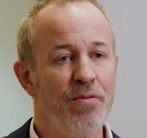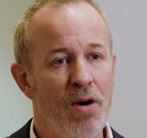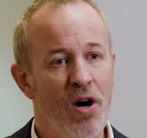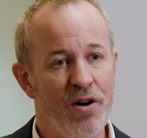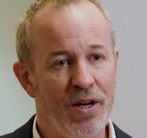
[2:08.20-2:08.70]
the
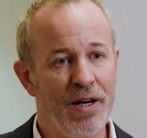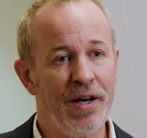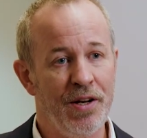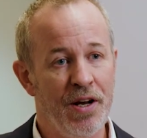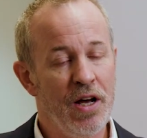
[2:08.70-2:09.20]
market
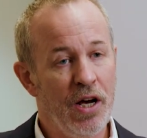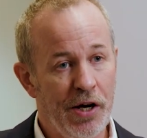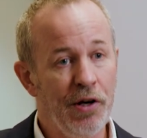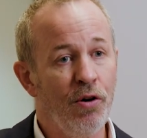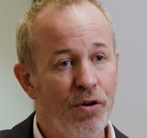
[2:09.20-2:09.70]
and
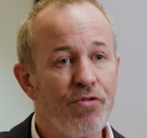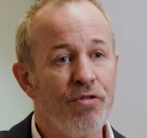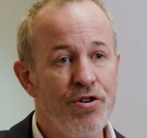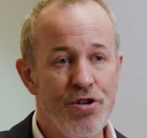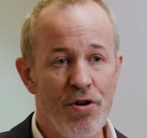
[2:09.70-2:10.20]
looked
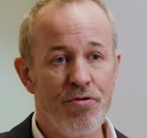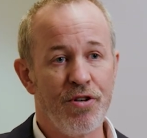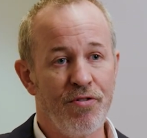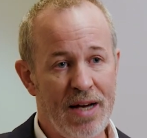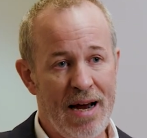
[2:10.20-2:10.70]
for a
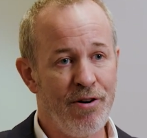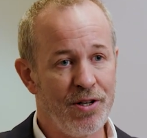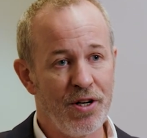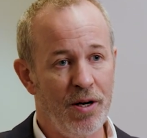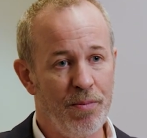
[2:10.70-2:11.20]
Joseph
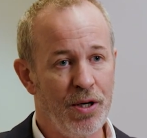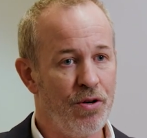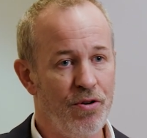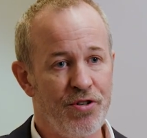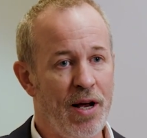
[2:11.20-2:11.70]
character,
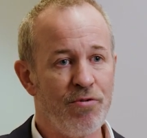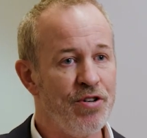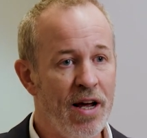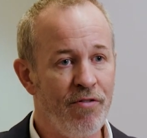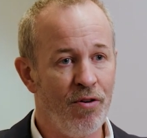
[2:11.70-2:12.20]
because that was
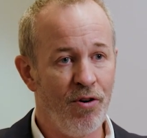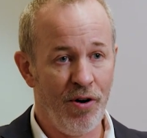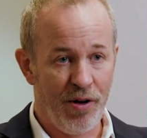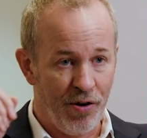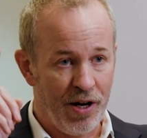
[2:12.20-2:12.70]
never
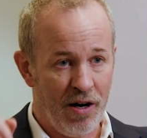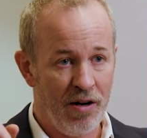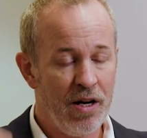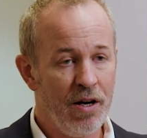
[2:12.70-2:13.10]
on our